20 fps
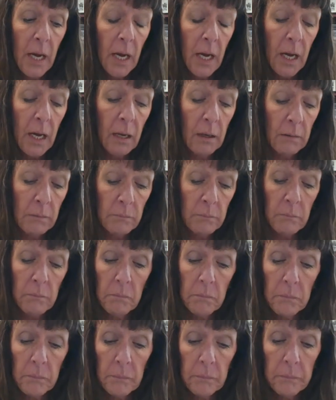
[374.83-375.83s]

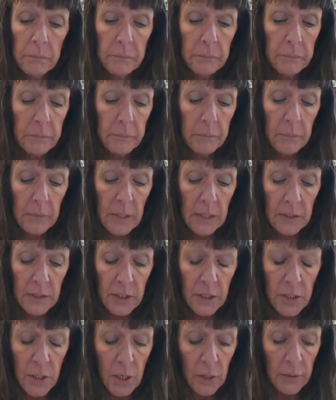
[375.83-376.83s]
to
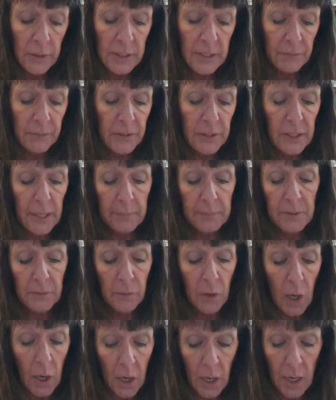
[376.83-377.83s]
know the different types of
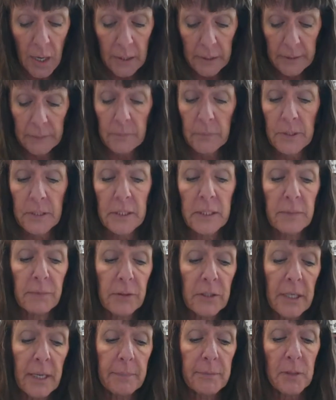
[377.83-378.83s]
columns, the
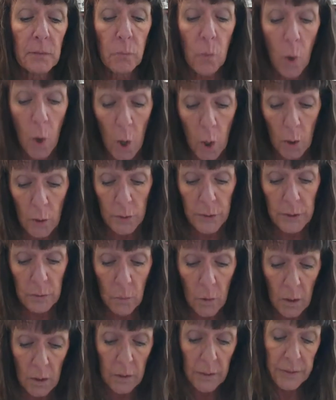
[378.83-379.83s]
different types of walls and
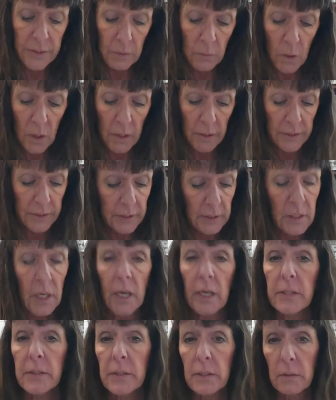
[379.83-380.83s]
walls and walls and
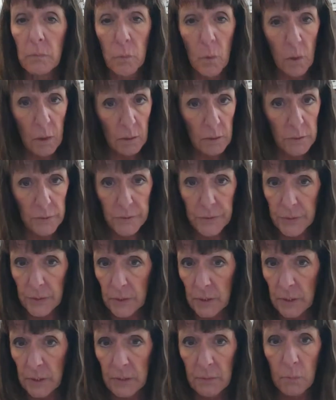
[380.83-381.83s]
tons of walls,
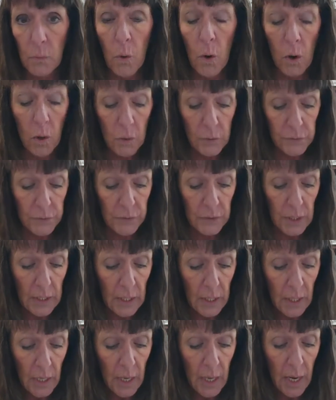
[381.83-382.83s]

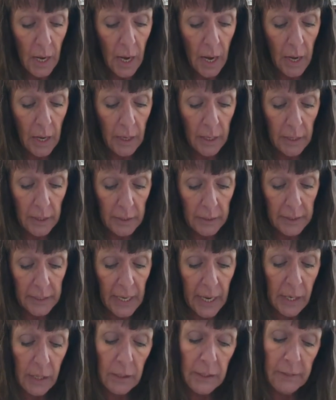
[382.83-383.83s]

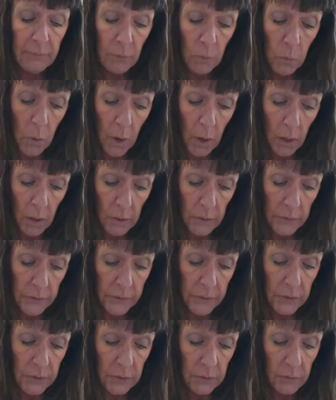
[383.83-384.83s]
cantilever
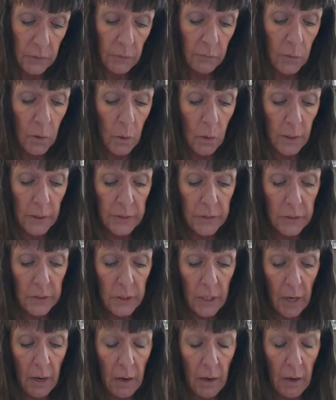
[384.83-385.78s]
walls, of course,